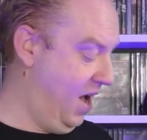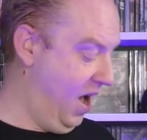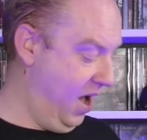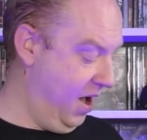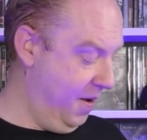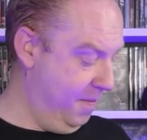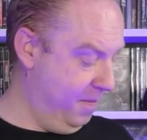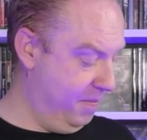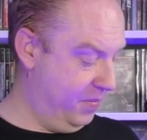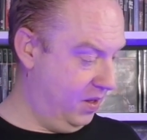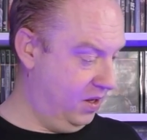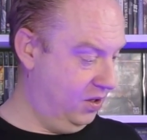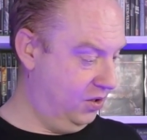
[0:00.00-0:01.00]
Um,
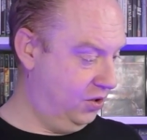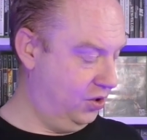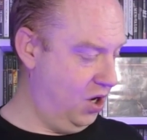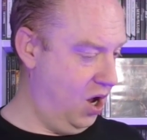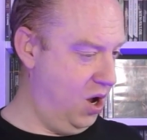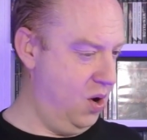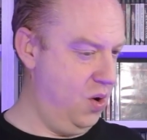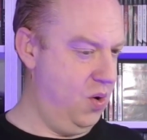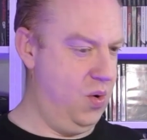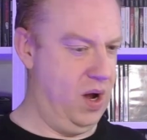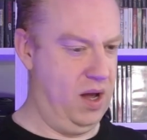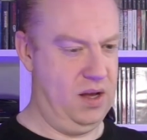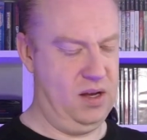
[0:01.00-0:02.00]

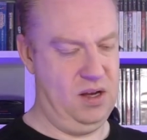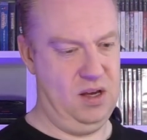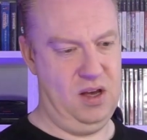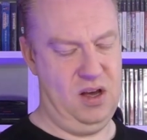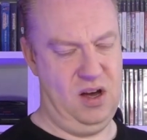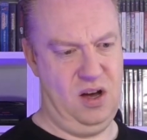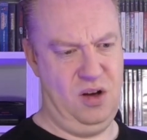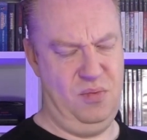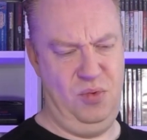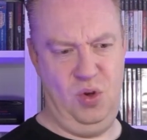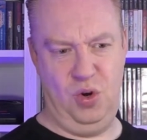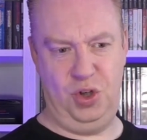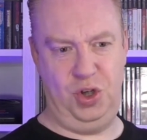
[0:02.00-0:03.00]
so
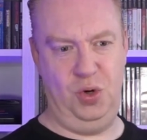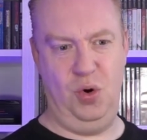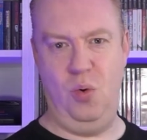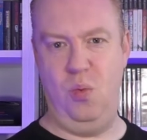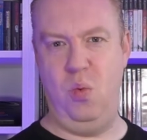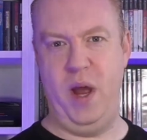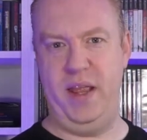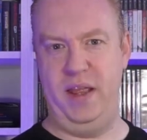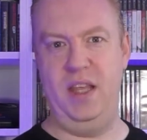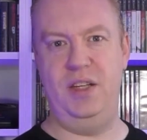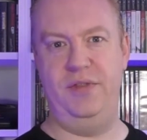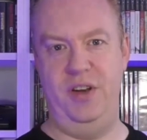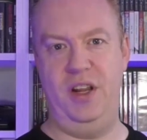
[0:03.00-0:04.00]
I'm not sure when
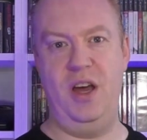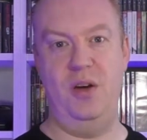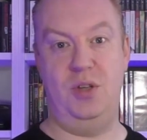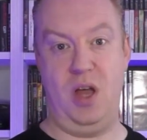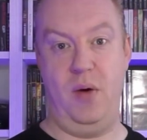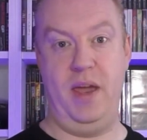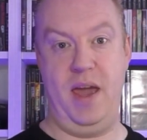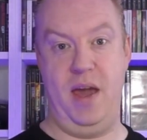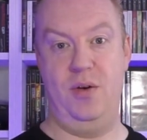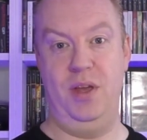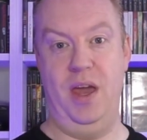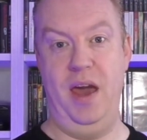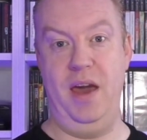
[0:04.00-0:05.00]
this video is going
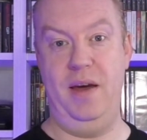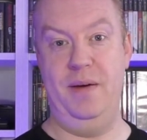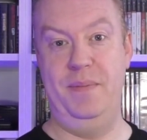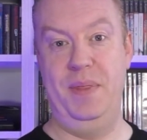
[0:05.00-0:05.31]
out yet.